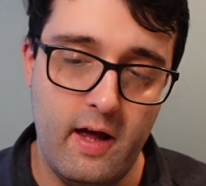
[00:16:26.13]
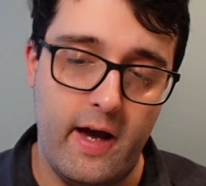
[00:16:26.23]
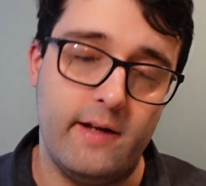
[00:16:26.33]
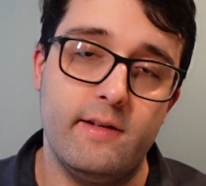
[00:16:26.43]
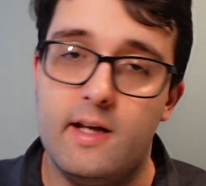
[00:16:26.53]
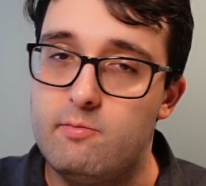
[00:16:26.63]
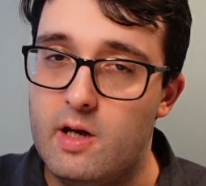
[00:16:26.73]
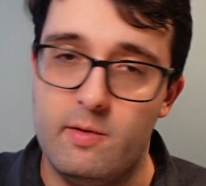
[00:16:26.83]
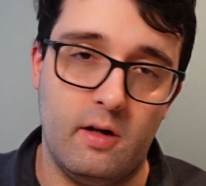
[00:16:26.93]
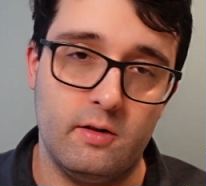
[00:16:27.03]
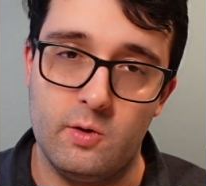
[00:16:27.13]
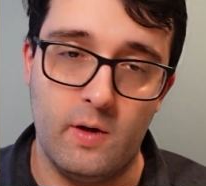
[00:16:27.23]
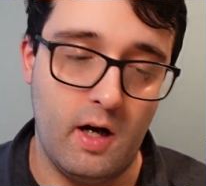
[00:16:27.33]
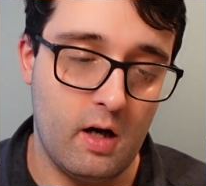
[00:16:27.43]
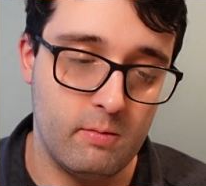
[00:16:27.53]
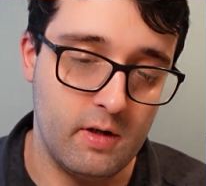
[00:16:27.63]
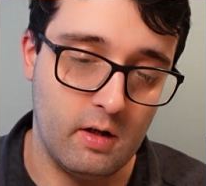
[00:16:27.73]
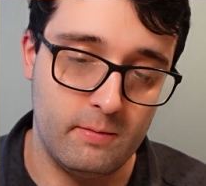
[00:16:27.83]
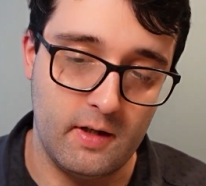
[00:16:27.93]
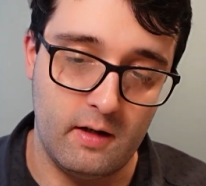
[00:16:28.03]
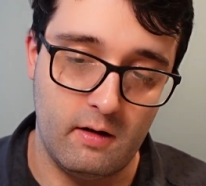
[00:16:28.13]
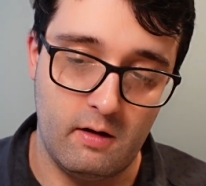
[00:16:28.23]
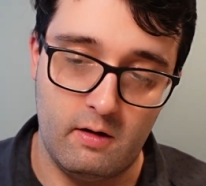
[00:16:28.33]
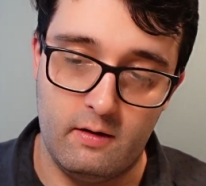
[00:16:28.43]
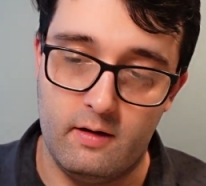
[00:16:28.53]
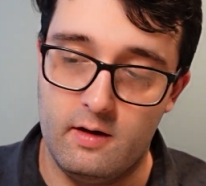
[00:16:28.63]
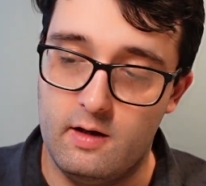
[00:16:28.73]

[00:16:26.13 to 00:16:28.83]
and then maybe I'll do a hobby update on